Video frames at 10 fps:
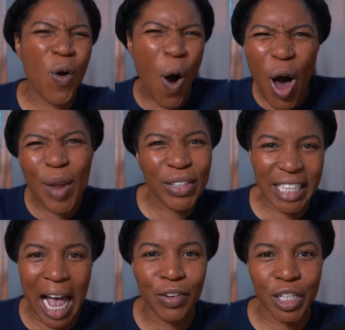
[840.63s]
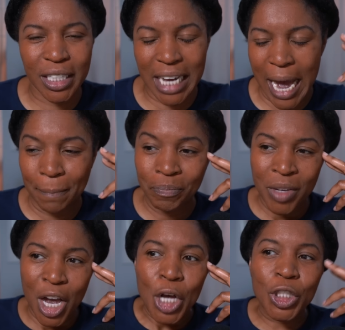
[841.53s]
for all of us to have a good time.
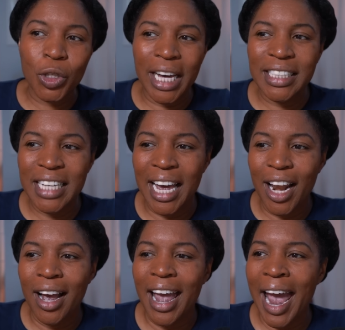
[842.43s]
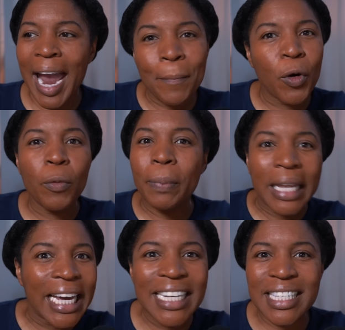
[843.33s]
So they said, April,
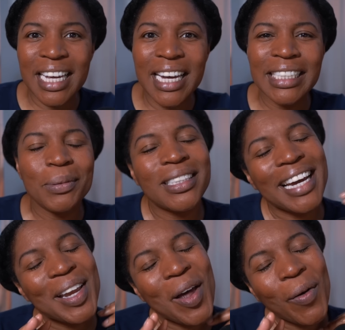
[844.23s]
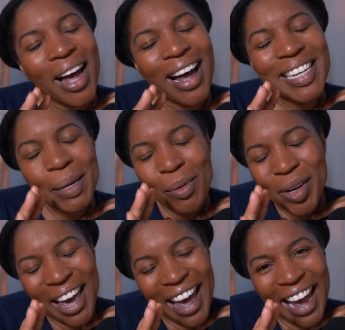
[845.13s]
please sing. She was like, no, guys, I'm
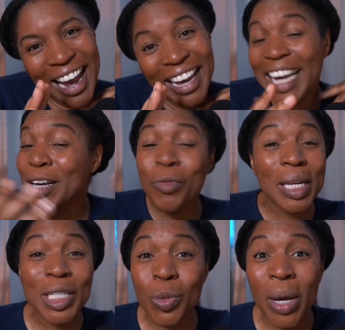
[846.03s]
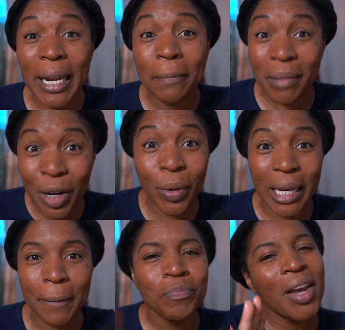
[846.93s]
okay. Like, really sweet,
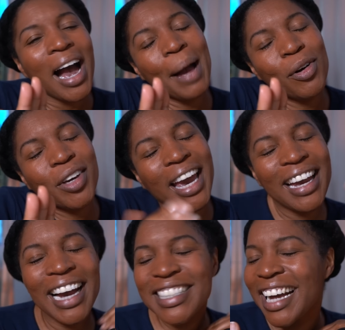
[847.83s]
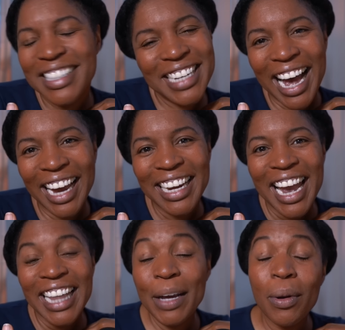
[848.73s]
literally. I'm okay, guys, not tonight.
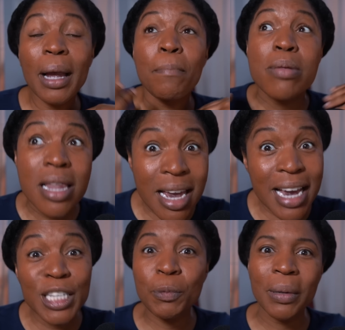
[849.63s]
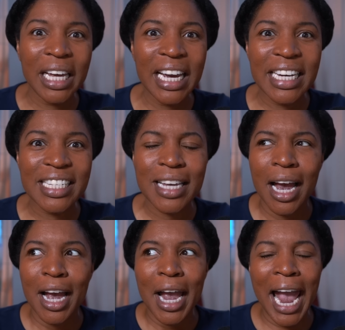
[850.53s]
And they were like, please, please.
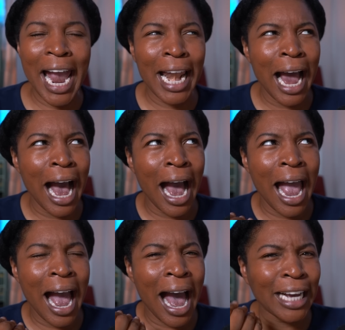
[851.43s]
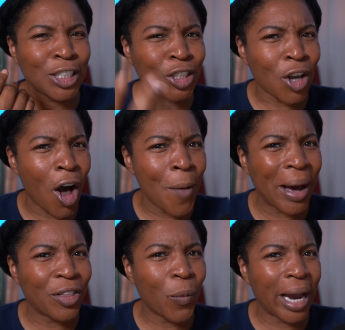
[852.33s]
And I saw
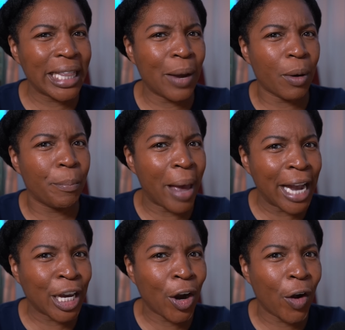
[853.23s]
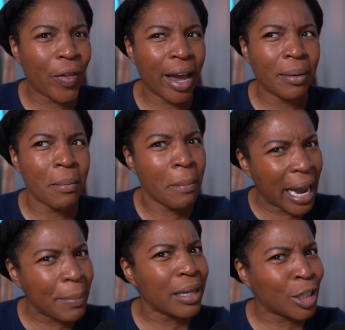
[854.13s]
by the way they were begging her that
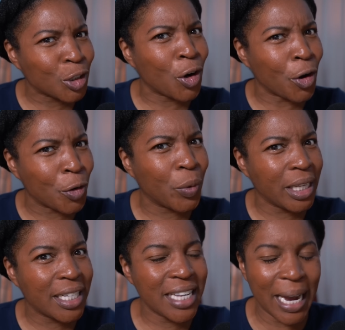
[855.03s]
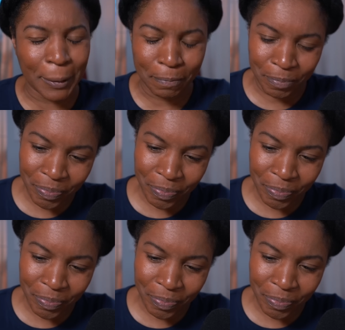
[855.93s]
maybe this girl could really sing.